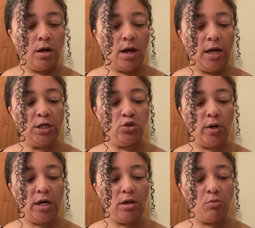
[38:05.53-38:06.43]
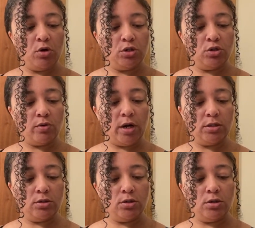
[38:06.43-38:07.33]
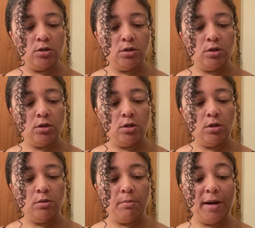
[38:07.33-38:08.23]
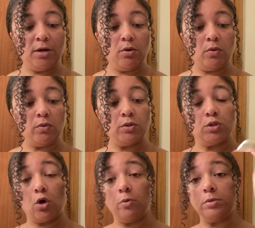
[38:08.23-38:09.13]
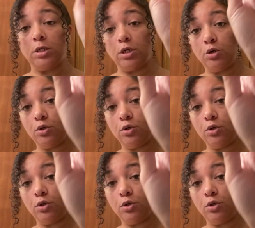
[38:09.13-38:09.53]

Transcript: Hydrating Moisturizer Micro Sculpting